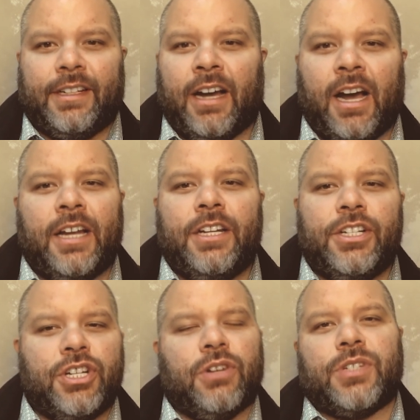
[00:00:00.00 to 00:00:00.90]
God
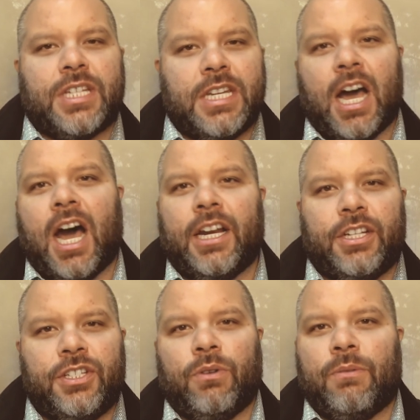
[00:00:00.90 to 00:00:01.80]
chose
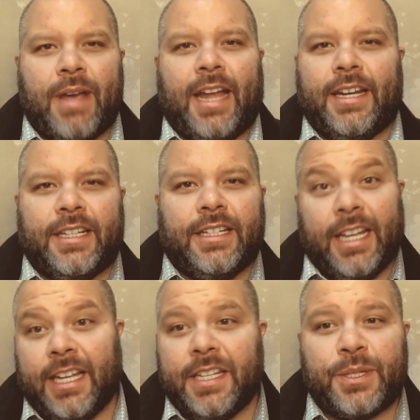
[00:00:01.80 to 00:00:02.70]
not to abandon
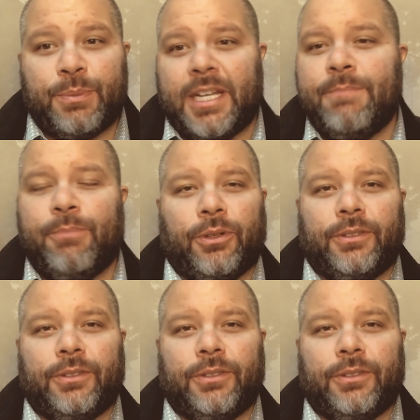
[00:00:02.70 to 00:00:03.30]
his people.